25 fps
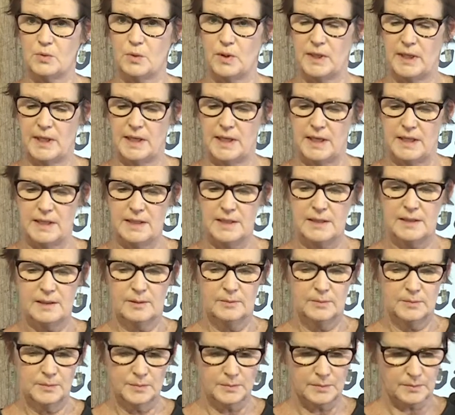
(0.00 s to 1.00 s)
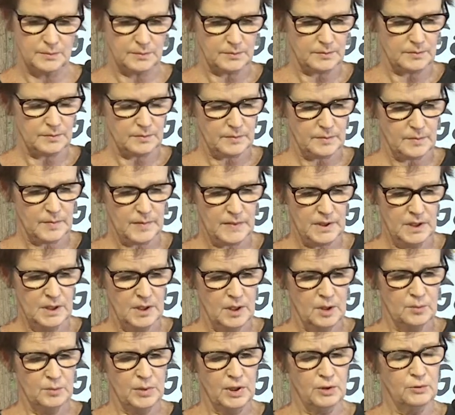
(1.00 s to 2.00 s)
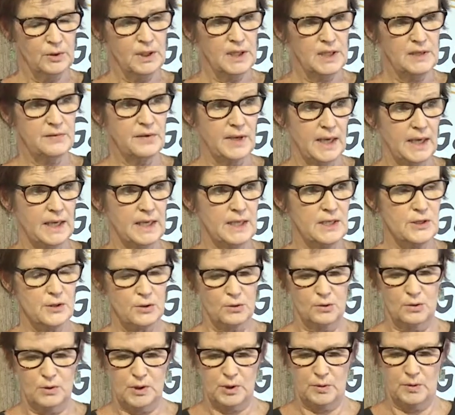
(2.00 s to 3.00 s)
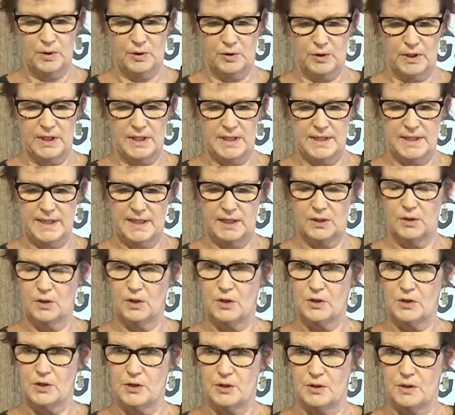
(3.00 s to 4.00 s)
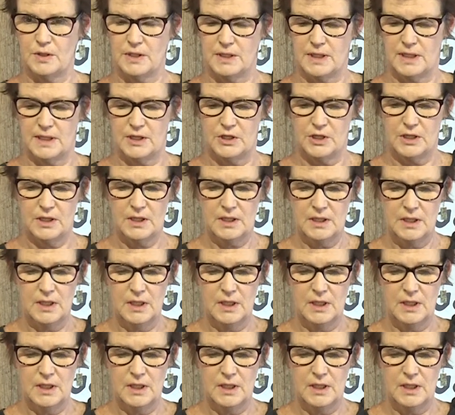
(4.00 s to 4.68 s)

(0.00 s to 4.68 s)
we get. But really for any school to agree to take on a student teacher,